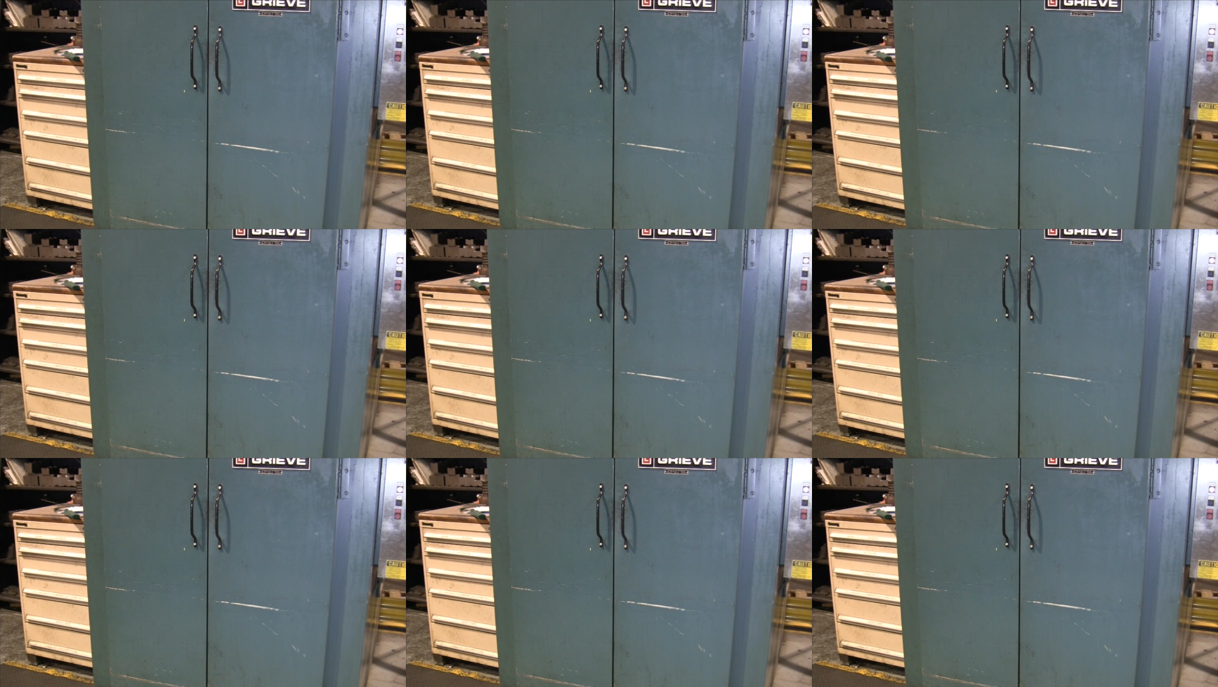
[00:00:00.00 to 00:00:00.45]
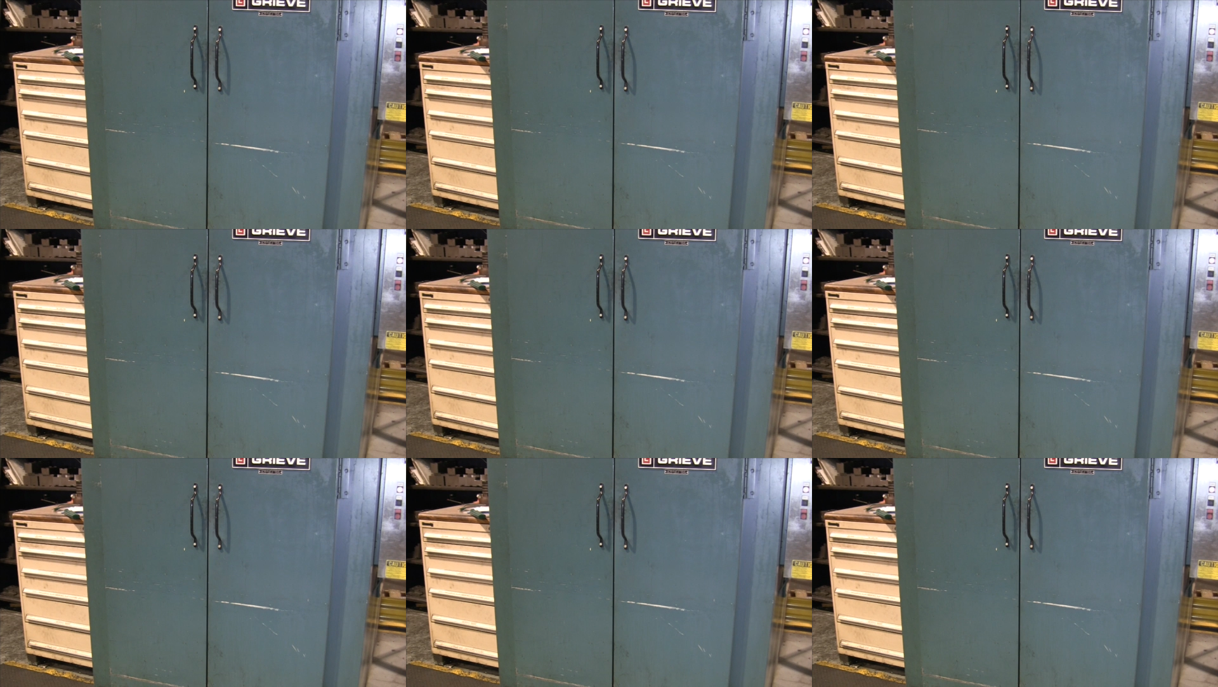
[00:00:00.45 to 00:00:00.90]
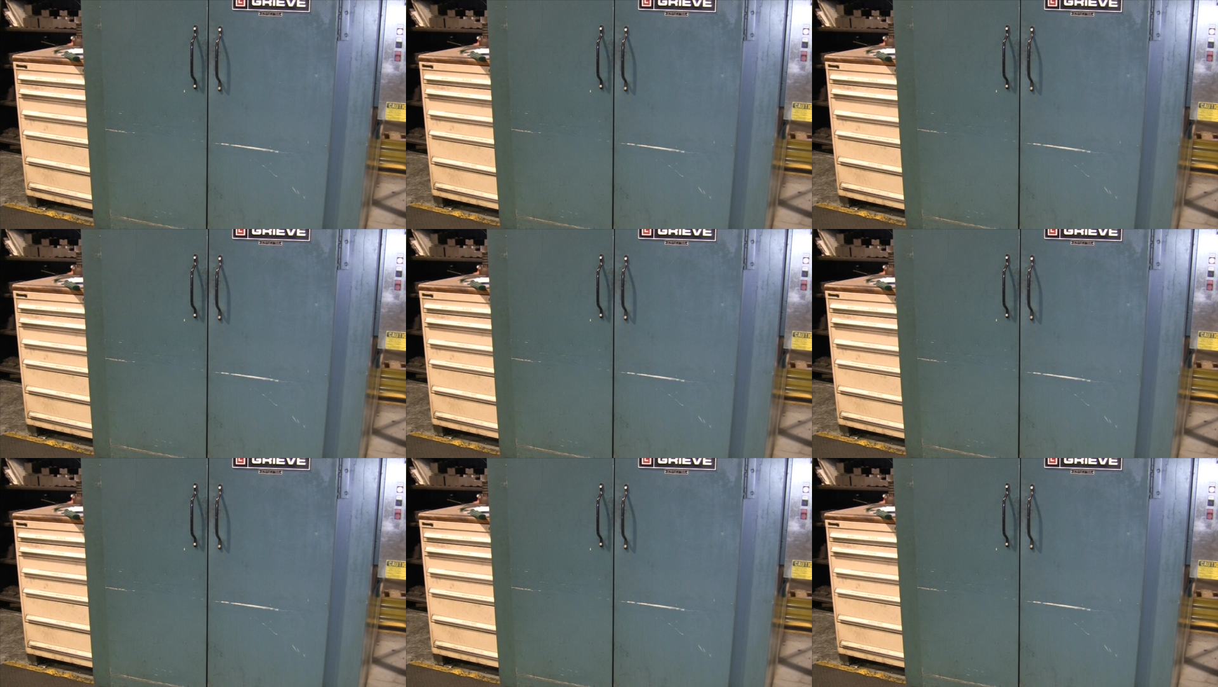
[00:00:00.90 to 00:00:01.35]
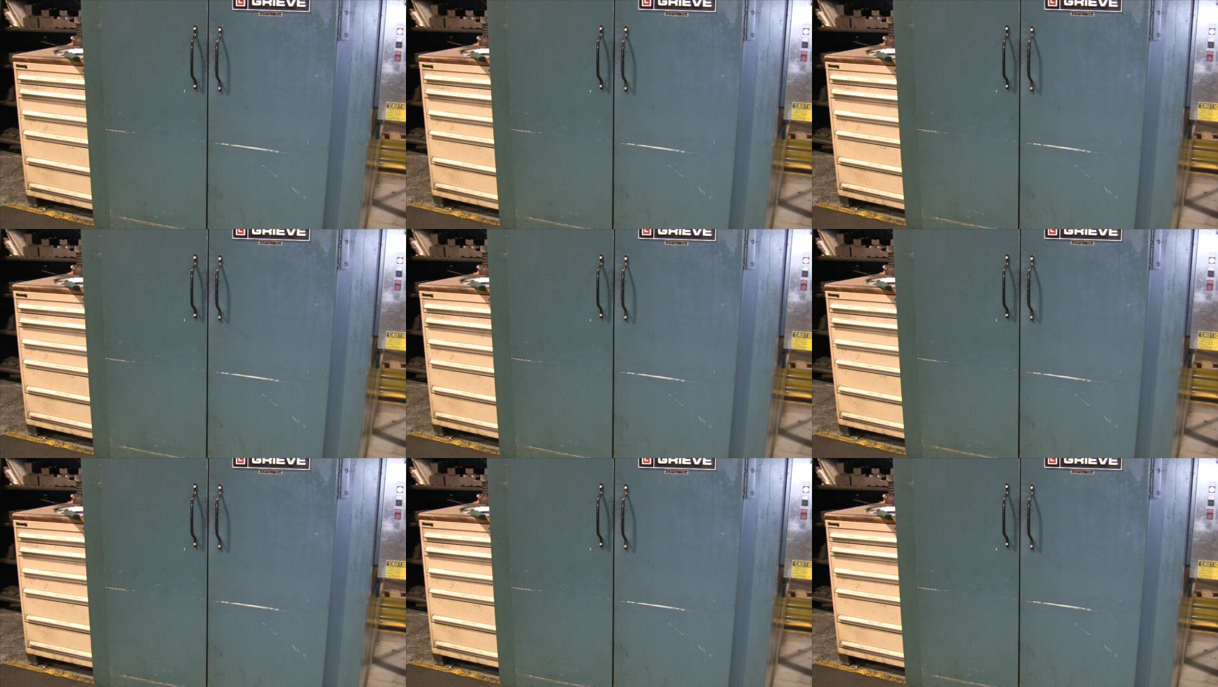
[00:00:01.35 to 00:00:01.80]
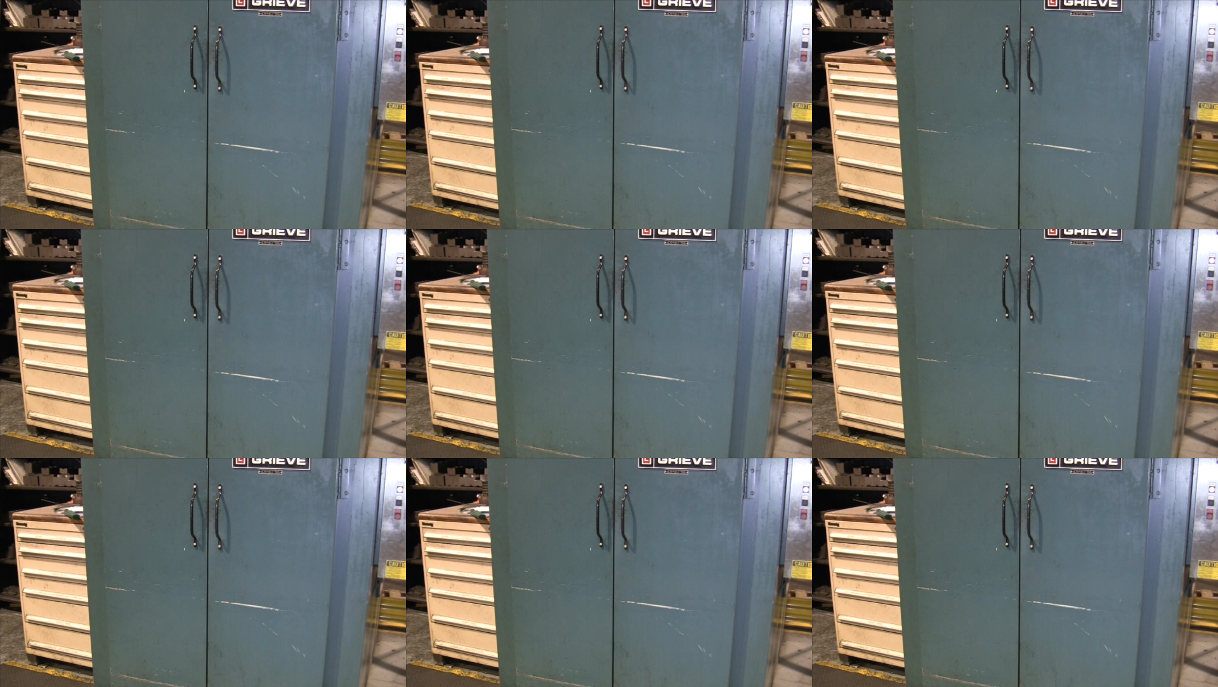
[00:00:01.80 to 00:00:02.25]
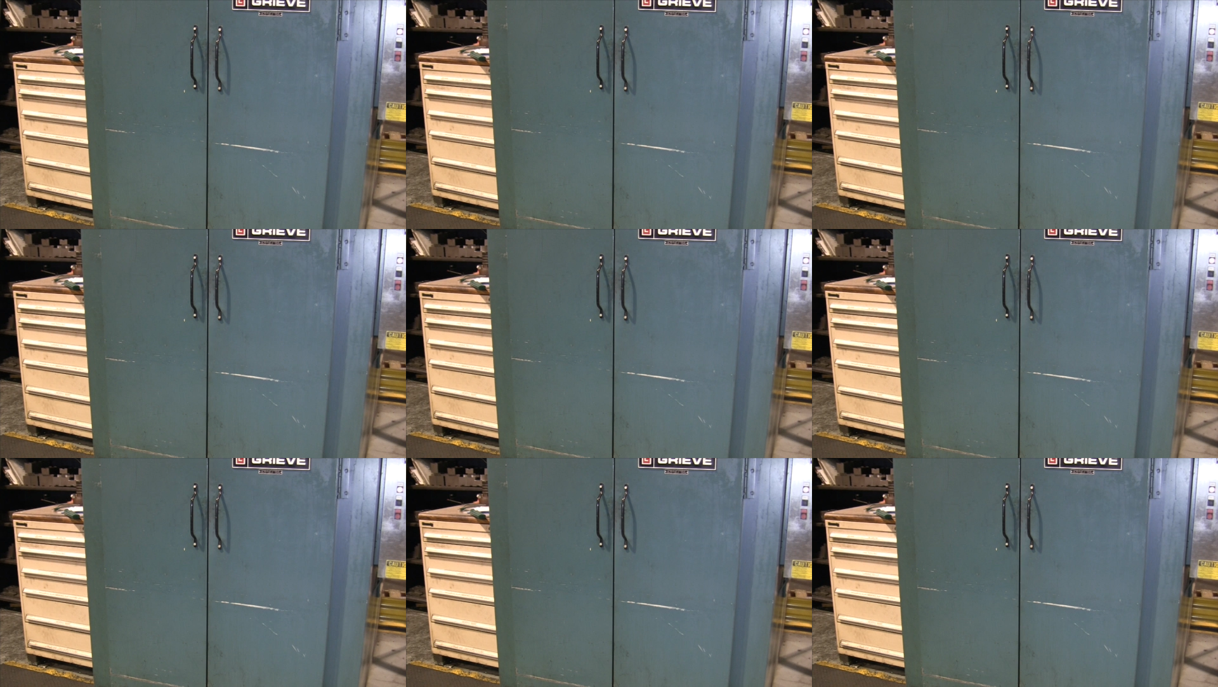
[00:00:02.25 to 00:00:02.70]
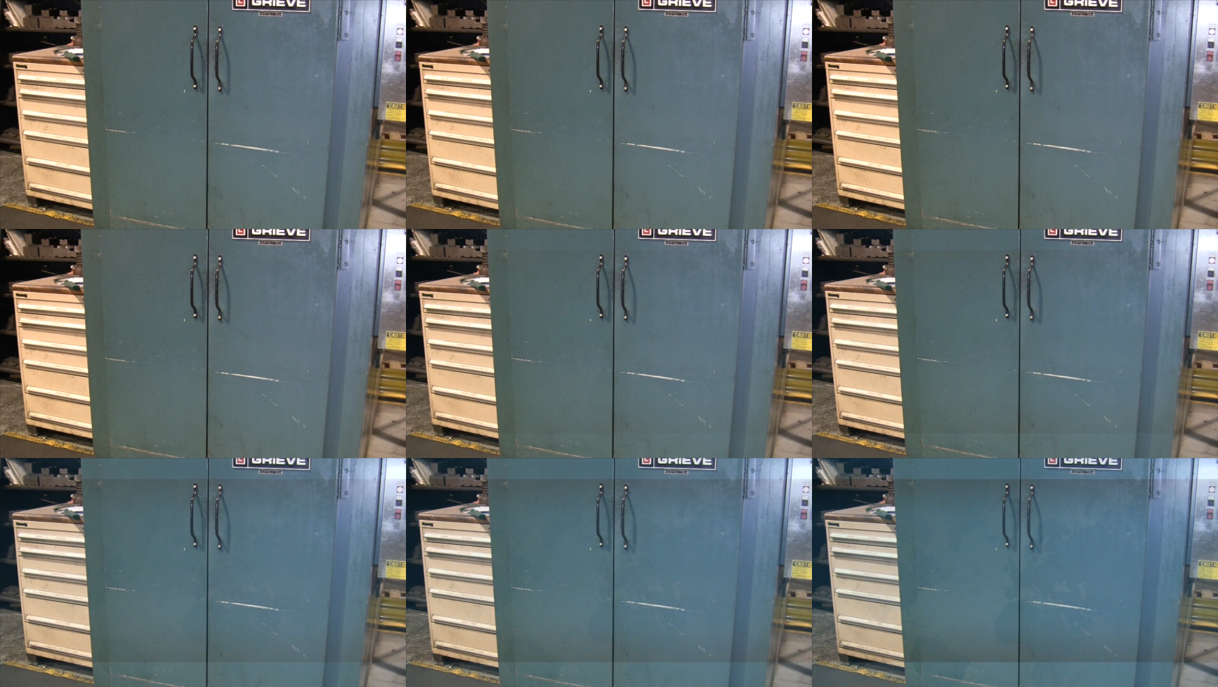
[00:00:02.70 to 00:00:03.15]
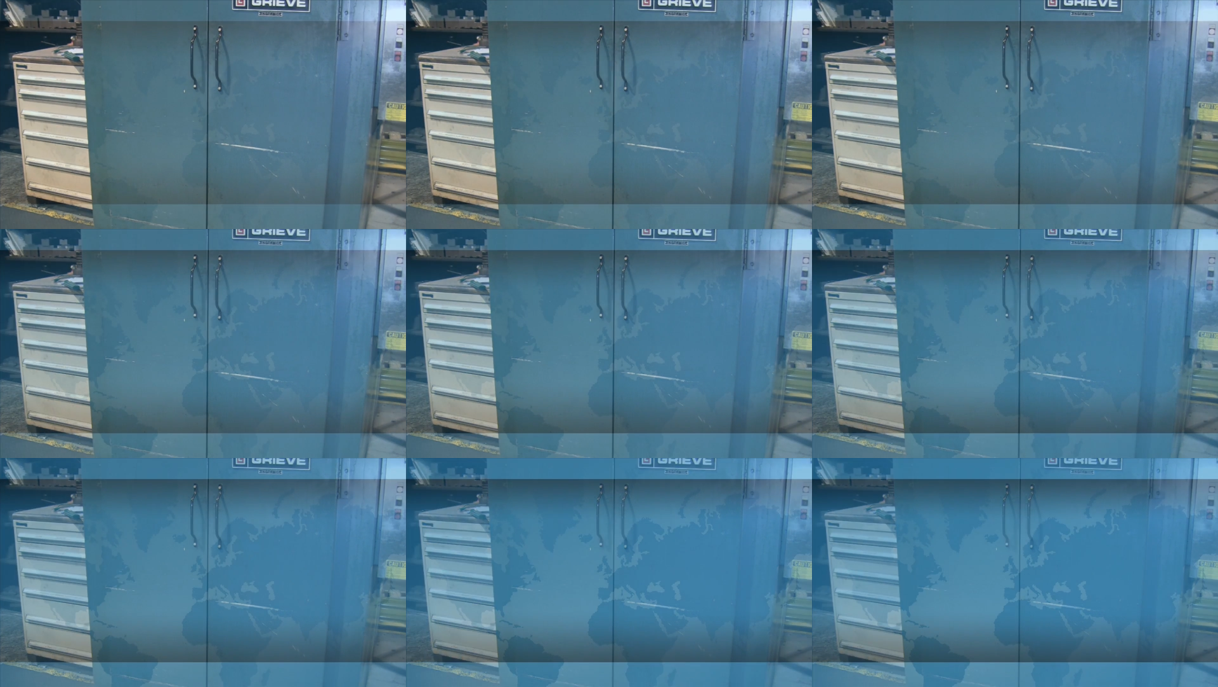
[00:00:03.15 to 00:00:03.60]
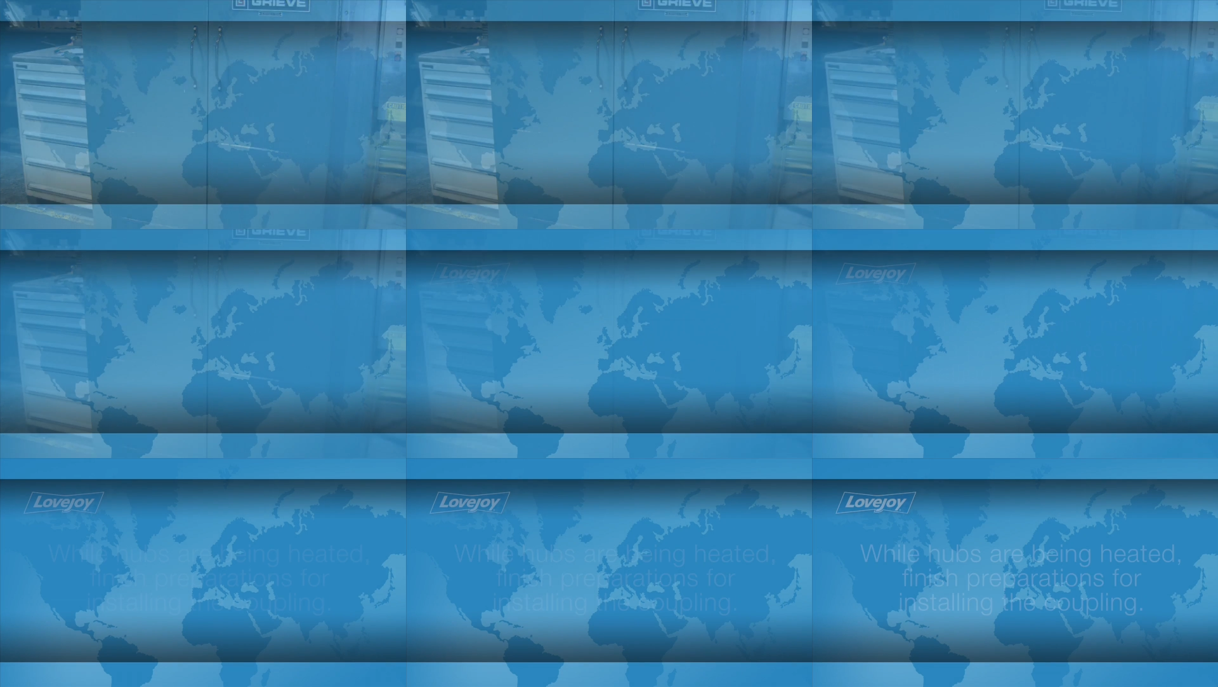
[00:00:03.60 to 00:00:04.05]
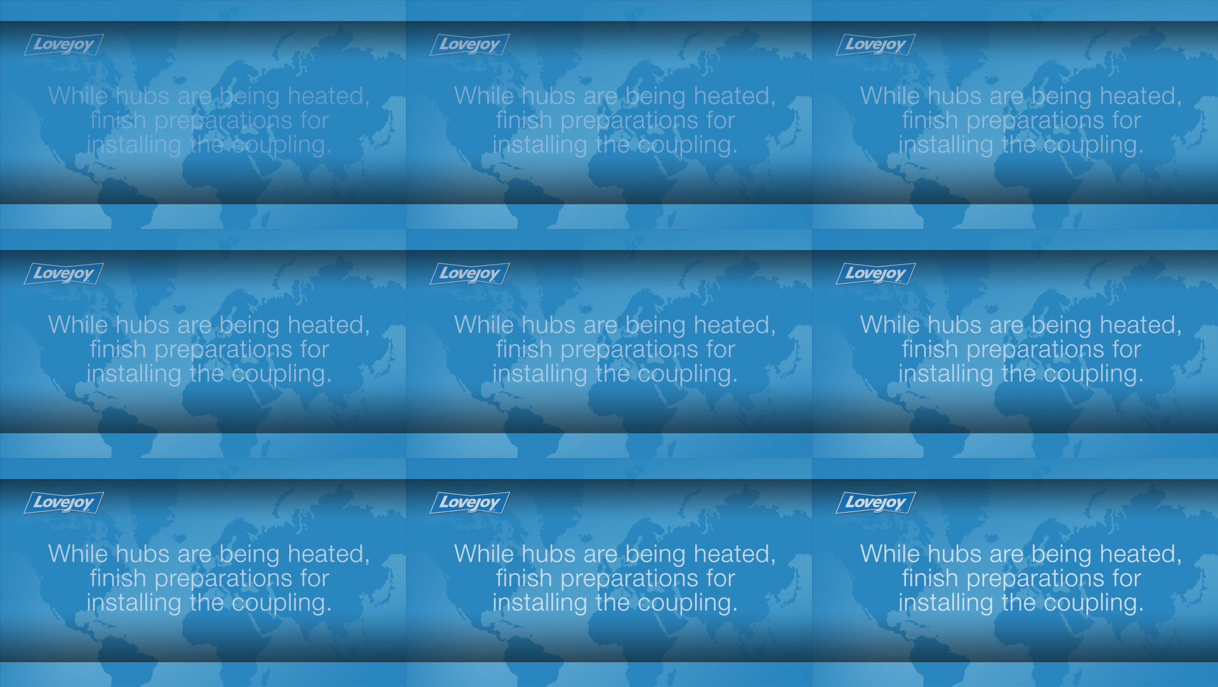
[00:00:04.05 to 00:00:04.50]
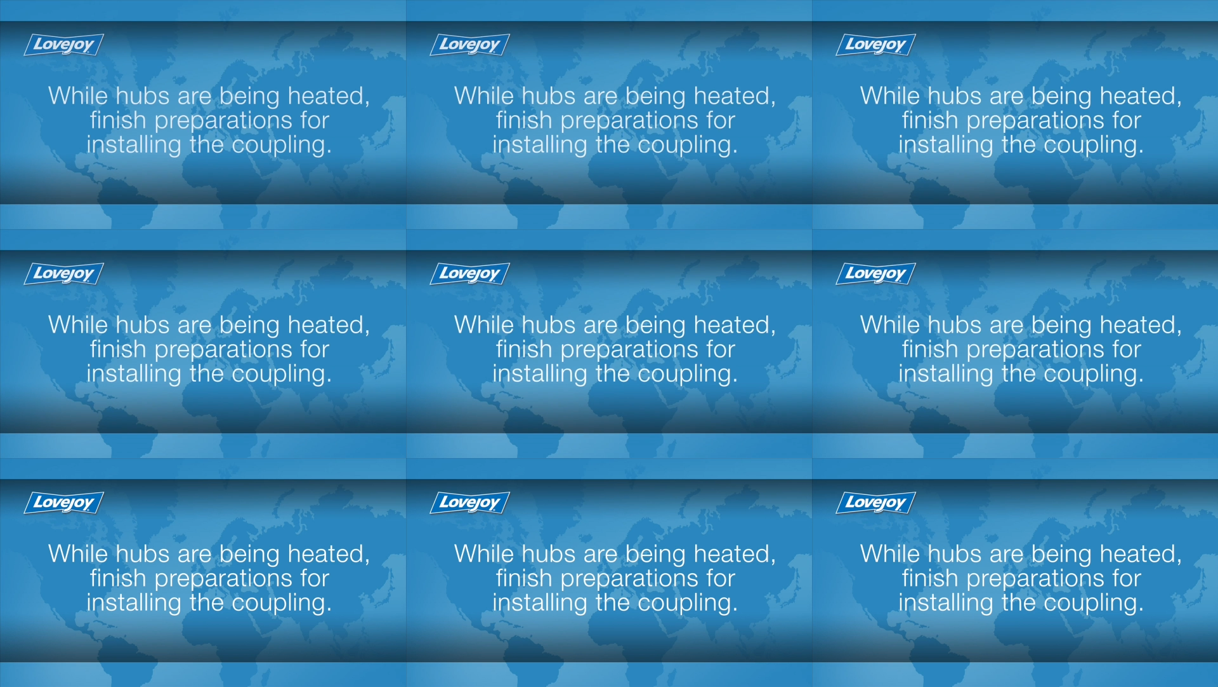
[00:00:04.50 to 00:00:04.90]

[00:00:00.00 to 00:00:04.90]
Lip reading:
[unreadable: no face in view]